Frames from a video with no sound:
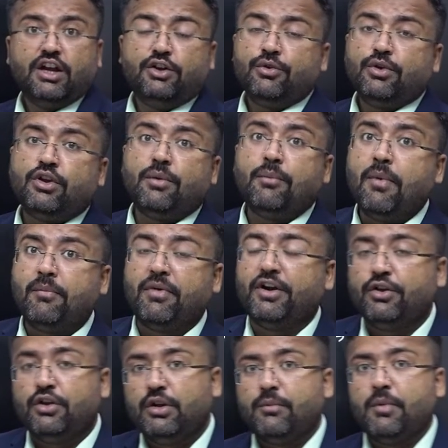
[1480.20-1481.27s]
Do you
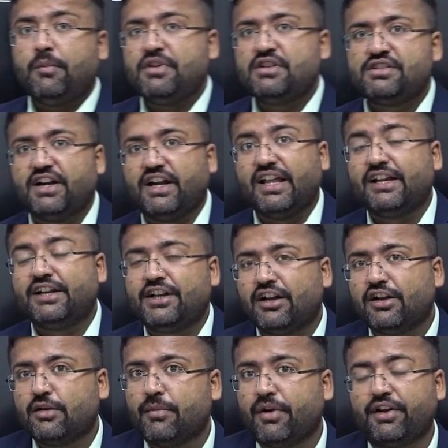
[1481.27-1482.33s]
remember studying
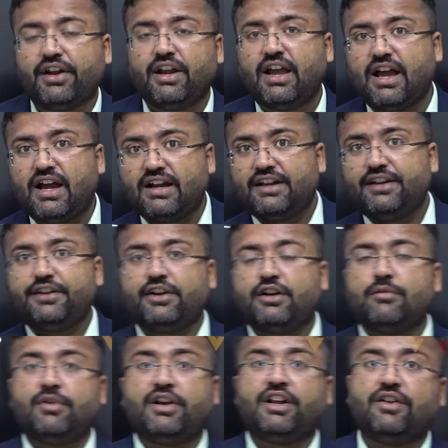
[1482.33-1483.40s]
trigonometry? And in
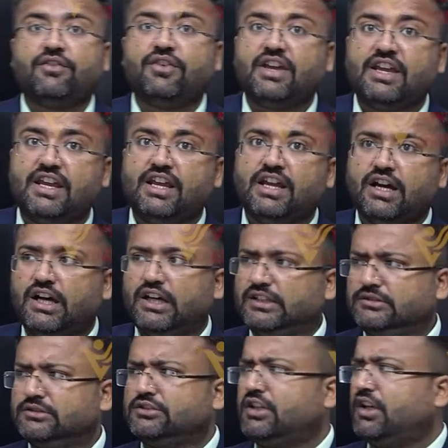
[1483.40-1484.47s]
trigonometry, we
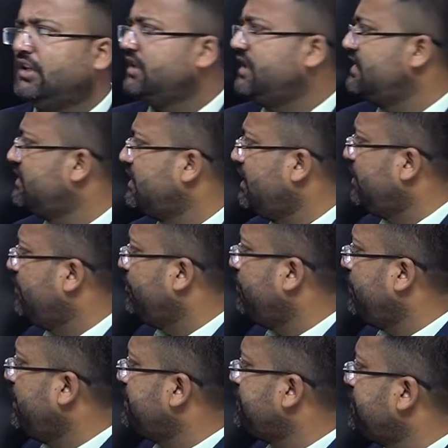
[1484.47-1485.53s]
saw these kind of
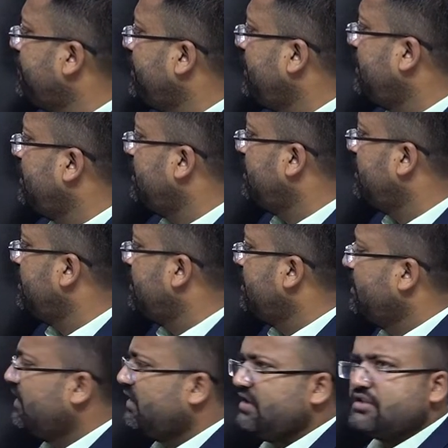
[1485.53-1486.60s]
points, right?
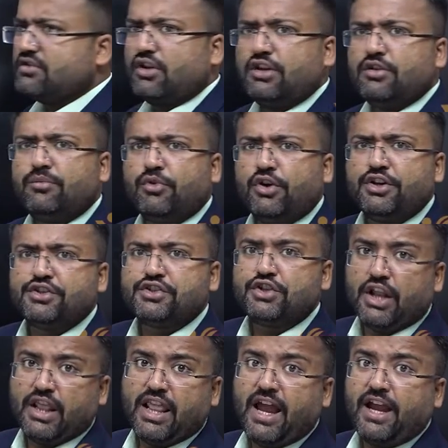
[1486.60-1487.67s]
These kind of points
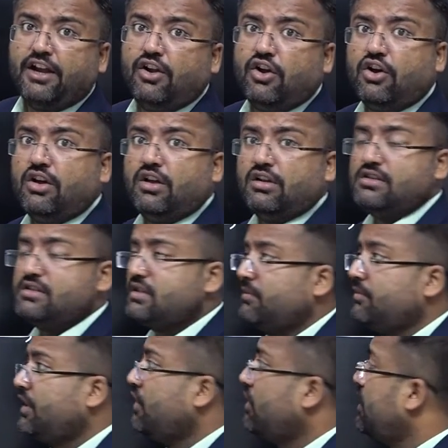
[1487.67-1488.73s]
lie on
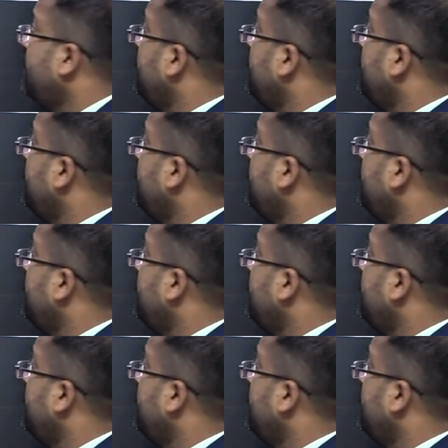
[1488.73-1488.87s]
something called